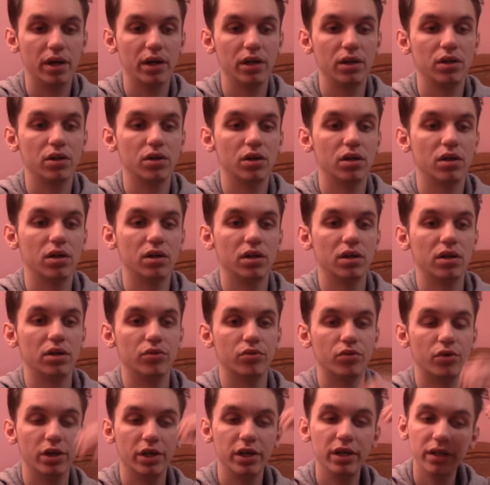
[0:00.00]
worst. Oh my god,
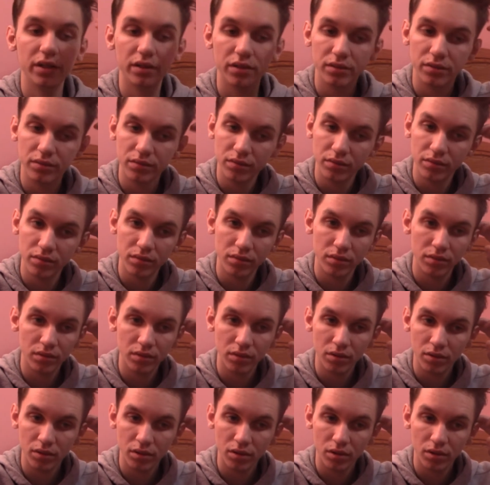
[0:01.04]
right?
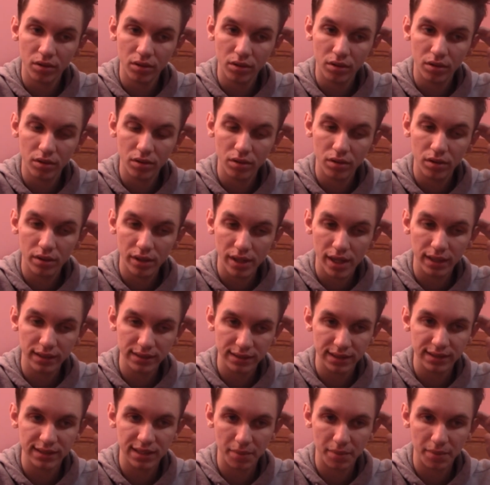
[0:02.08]
Yeah, because it's a